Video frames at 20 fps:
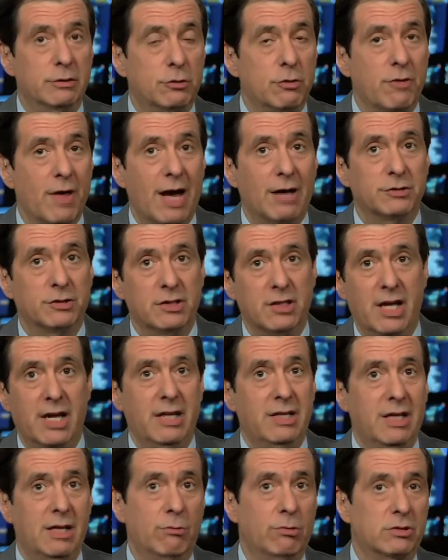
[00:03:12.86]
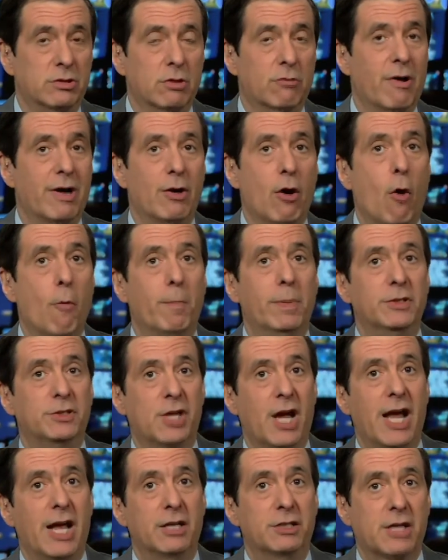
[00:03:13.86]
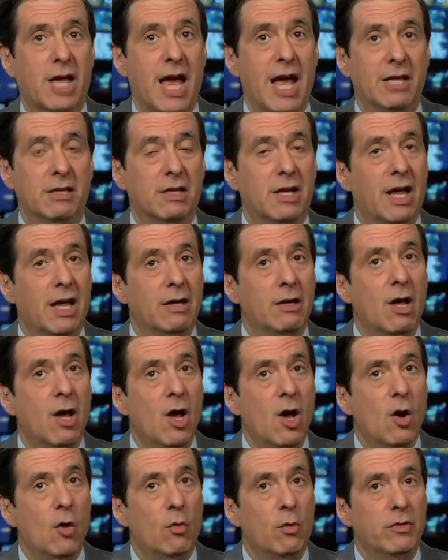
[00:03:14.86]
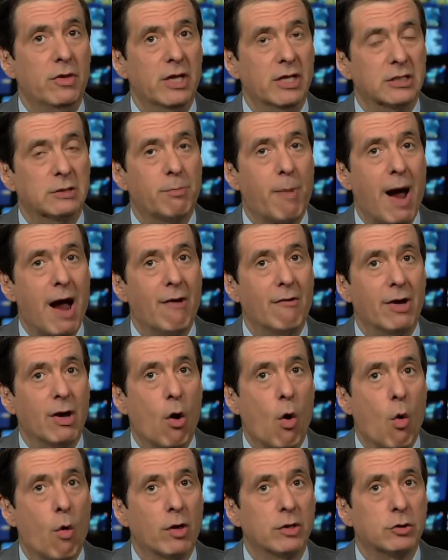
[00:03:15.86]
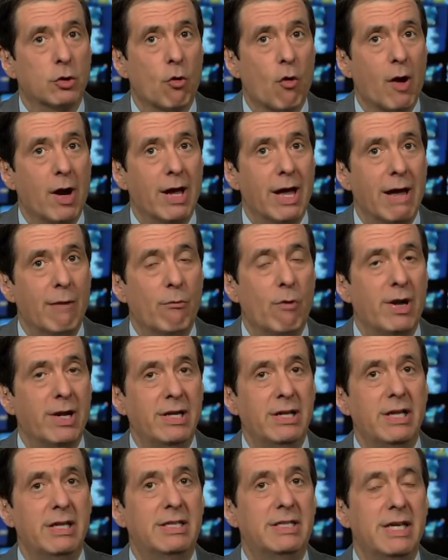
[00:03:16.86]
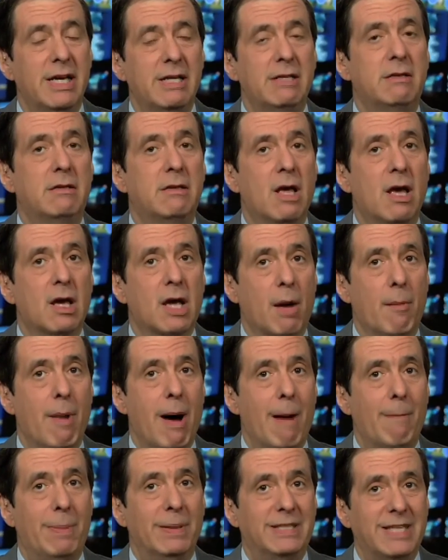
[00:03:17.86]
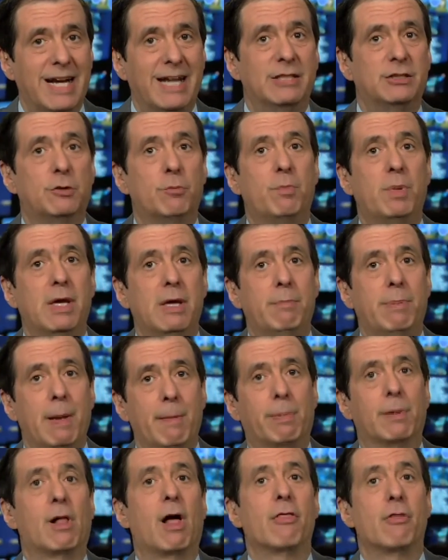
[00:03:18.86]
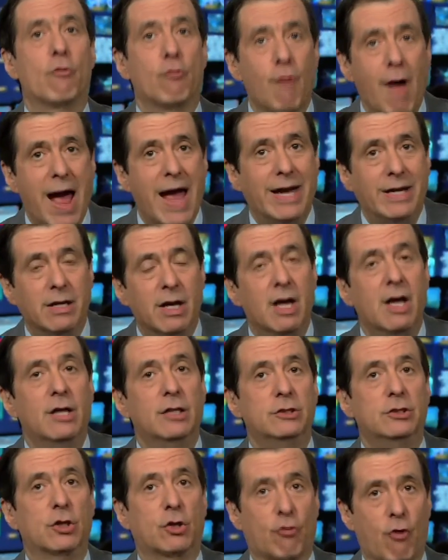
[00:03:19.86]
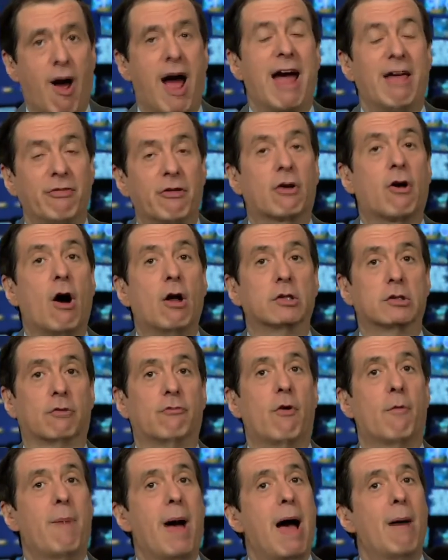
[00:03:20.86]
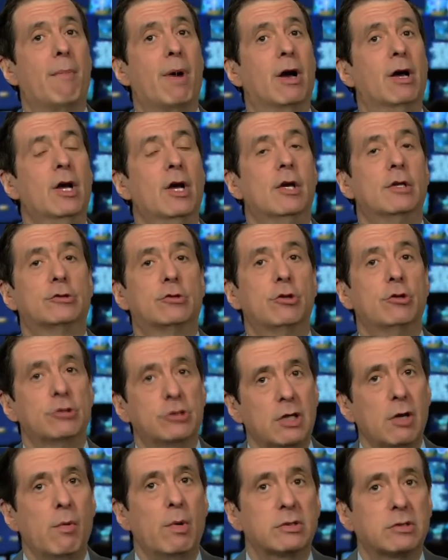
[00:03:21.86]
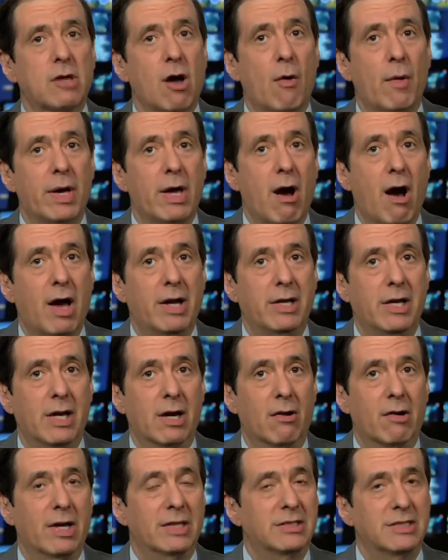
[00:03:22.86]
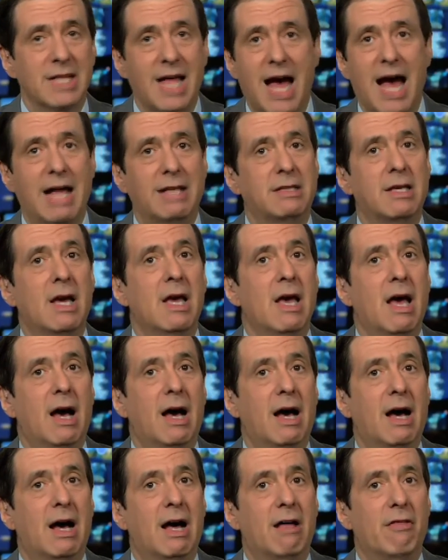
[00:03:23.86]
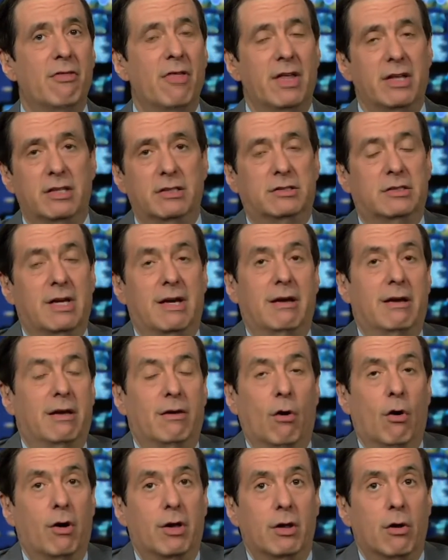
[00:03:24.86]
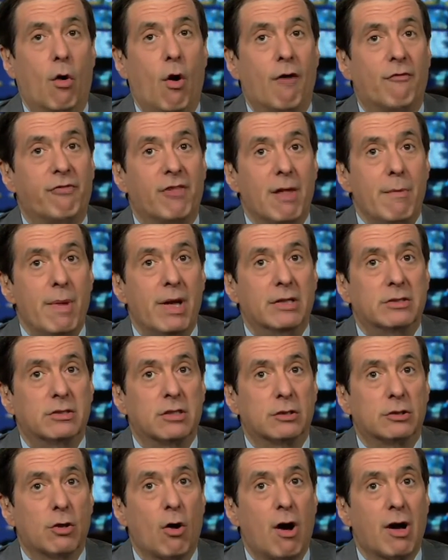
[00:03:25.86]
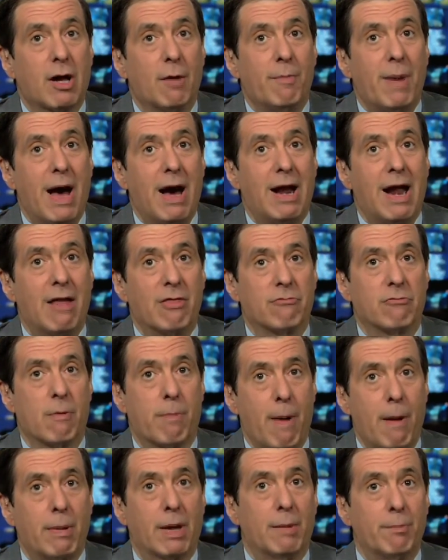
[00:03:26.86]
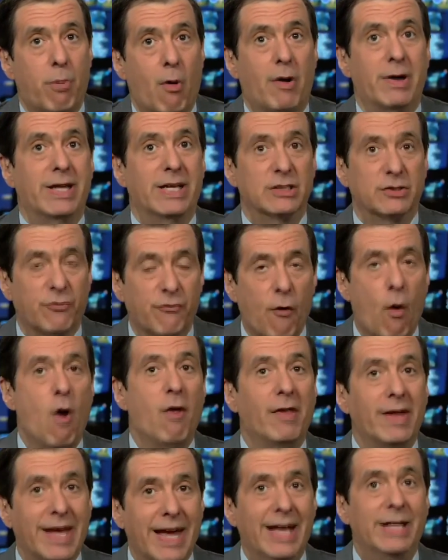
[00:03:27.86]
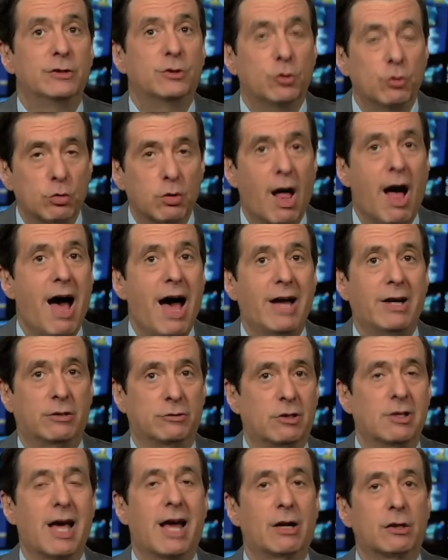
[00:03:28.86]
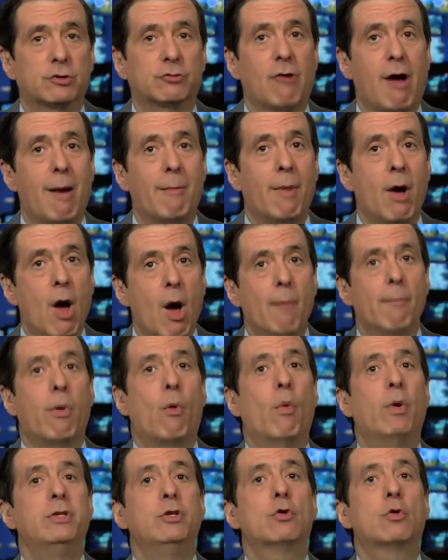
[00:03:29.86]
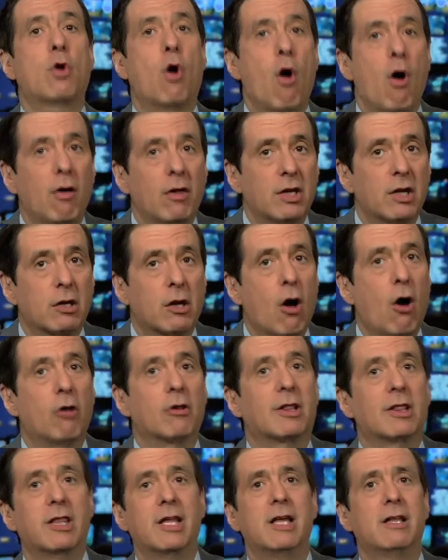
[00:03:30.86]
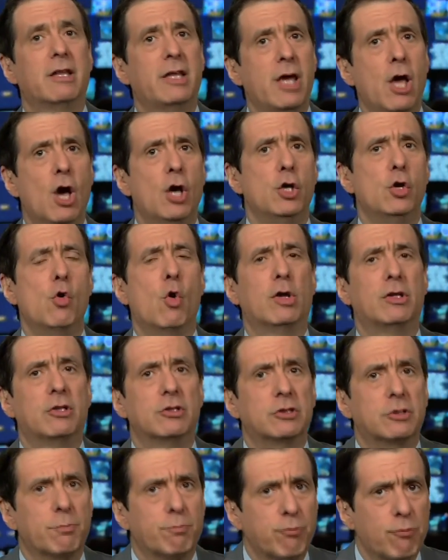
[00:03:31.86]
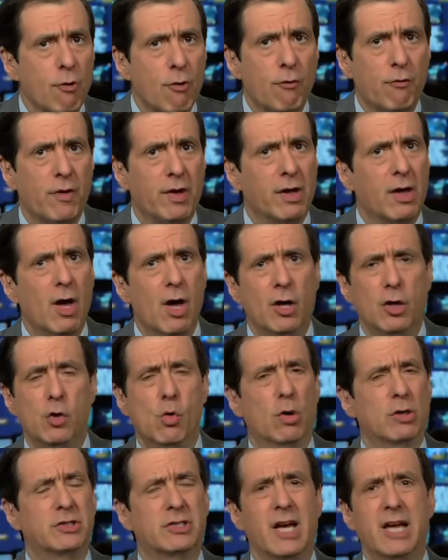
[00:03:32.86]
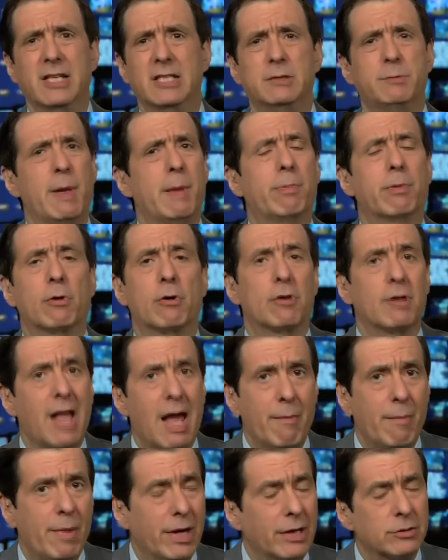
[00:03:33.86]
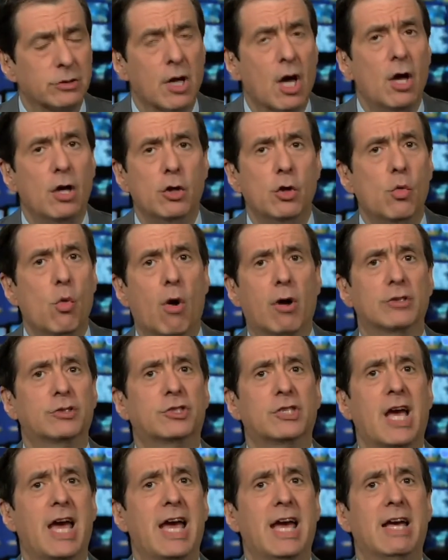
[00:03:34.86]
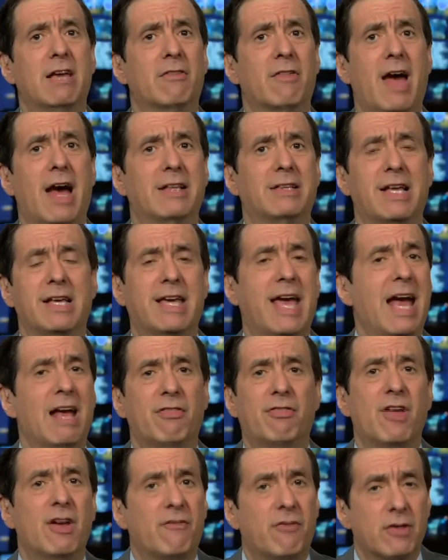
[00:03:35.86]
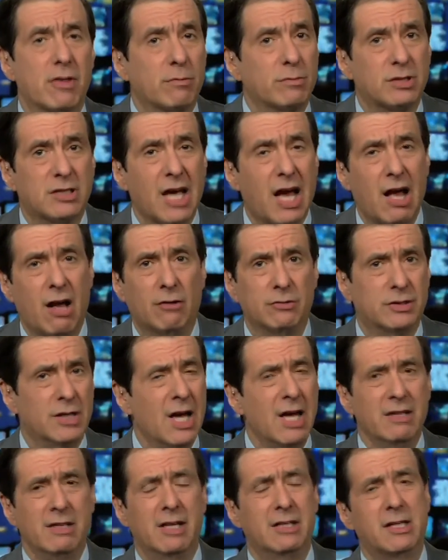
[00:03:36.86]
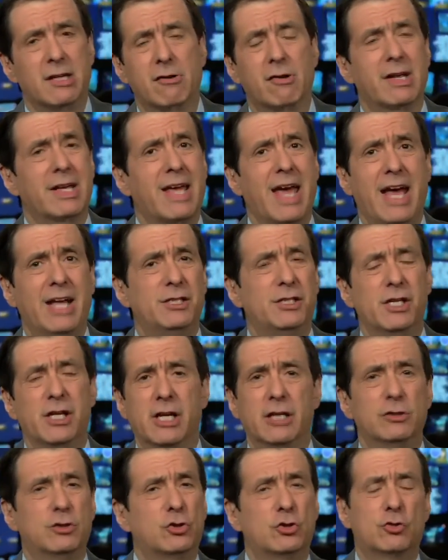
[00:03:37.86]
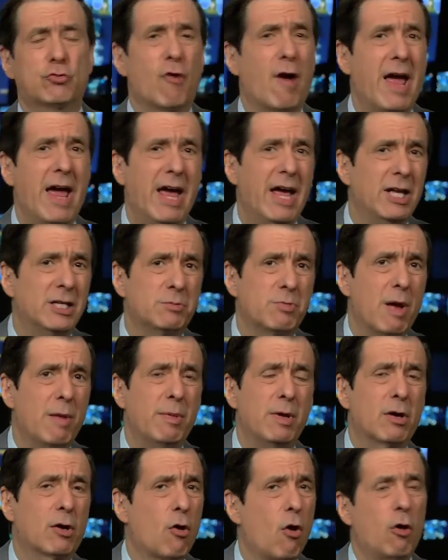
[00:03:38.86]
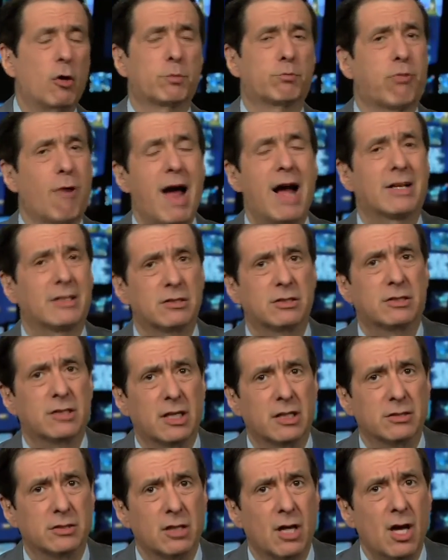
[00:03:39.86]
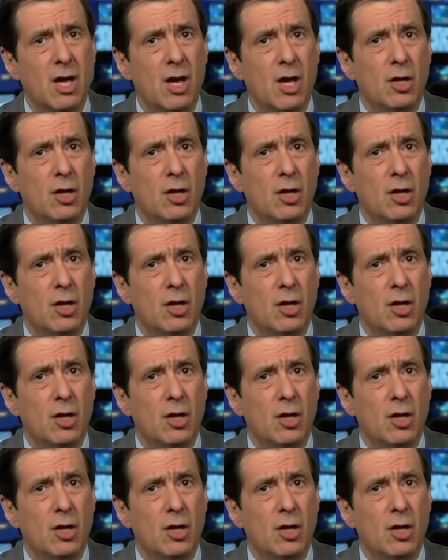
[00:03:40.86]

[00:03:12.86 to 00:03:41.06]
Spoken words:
2008, he was the great hope and change candidate with the inspiring oratory. And when it did come up, it tended to be people on the right decrying the cult of Obama. So you see what's going on here. It's not that it's off limits to talk about how the Republican Party is falling into line under Donald Trump. But when you call it a cult, clearly you are disapproving. You are saying these people are lemmings. You are saying that they can't think for themselves, that they're engaging in strange, maybe occult practices.